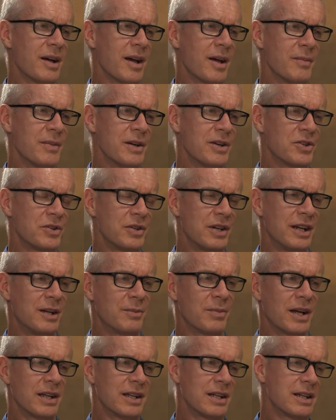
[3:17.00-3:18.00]
I'm
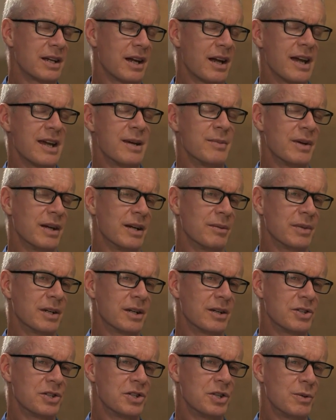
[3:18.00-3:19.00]
intrigued by the timing,
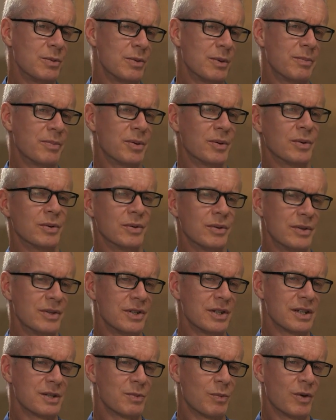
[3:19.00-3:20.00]
because you were
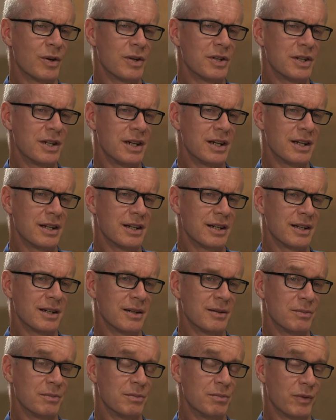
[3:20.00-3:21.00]
born just 1
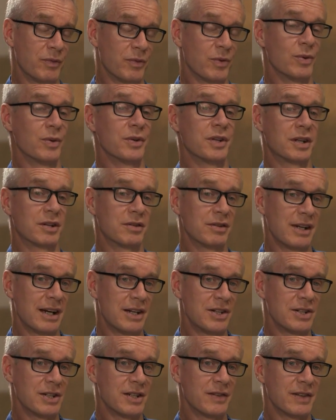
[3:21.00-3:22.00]
year before the
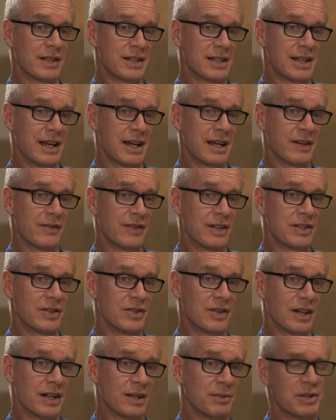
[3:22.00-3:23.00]
creation of the State of
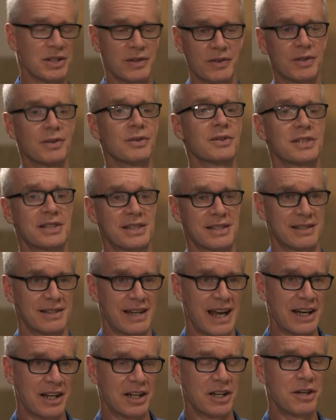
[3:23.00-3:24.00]
Israel, which of course
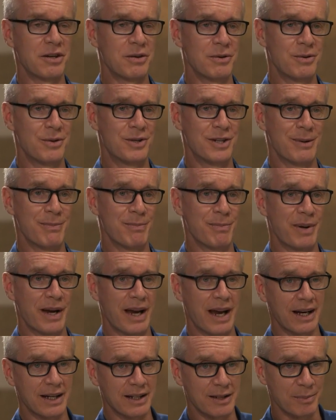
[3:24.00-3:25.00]
had a huge
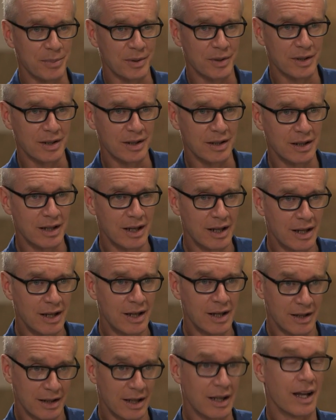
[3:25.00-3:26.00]
impact upon
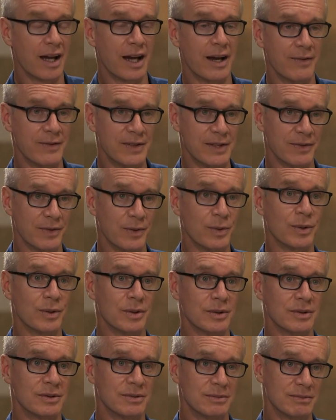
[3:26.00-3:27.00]
the lives of
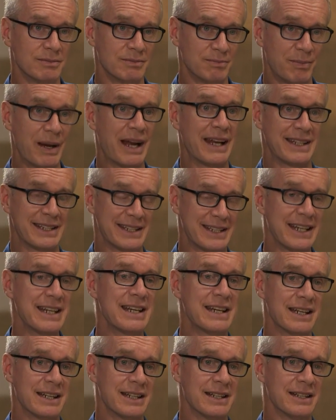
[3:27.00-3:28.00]
all
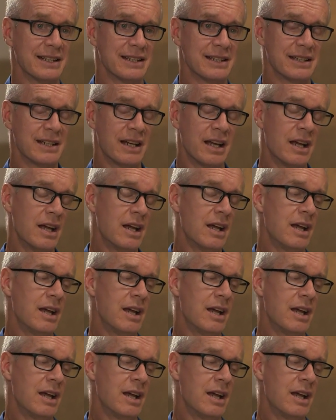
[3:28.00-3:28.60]
Palestinians.